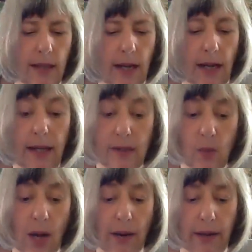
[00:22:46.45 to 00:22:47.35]
Uh, he's
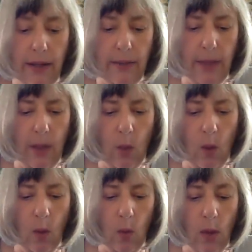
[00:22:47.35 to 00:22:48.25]
worried about
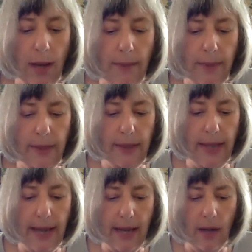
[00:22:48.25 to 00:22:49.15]
what will happen
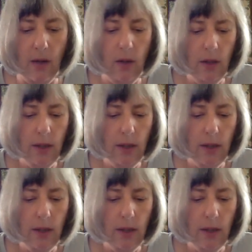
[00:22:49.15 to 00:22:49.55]
now.